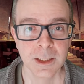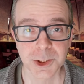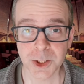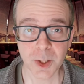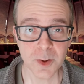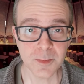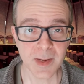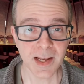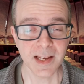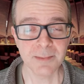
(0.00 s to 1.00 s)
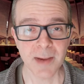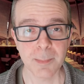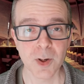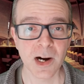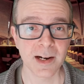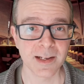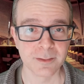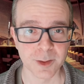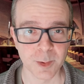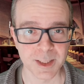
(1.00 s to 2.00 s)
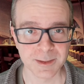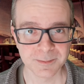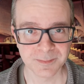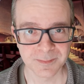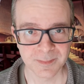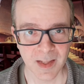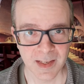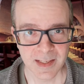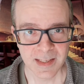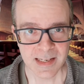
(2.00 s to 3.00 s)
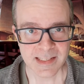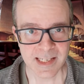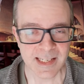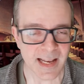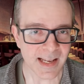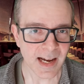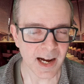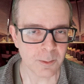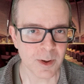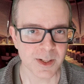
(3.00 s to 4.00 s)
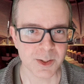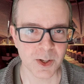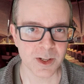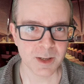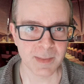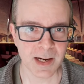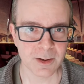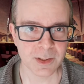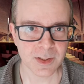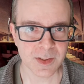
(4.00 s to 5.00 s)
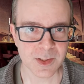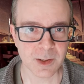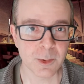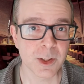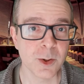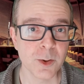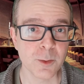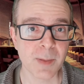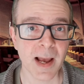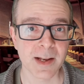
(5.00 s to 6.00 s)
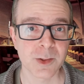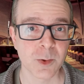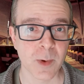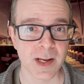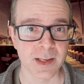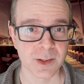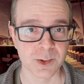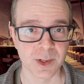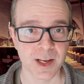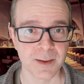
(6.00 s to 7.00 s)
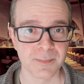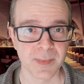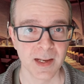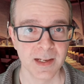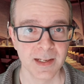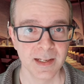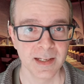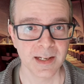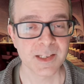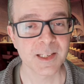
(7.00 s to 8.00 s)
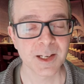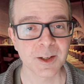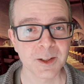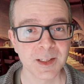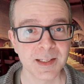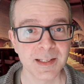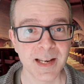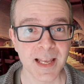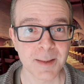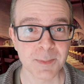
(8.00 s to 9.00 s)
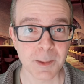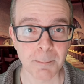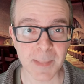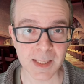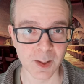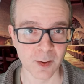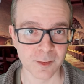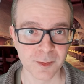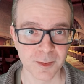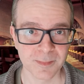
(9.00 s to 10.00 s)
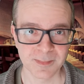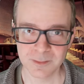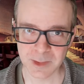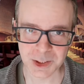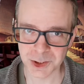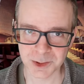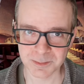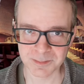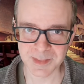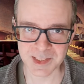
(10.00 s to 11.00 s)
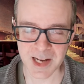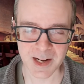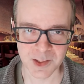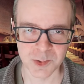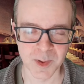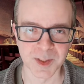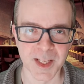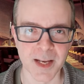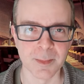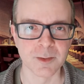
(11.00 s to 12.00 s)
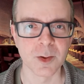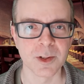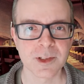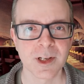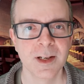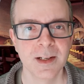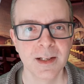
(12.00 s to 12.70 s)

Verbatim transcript: Shalom and Mabuhay, everyone. Today I want to talk about someone who passed away yesterday. A singer named Meatloaf, which is not his real name, of course.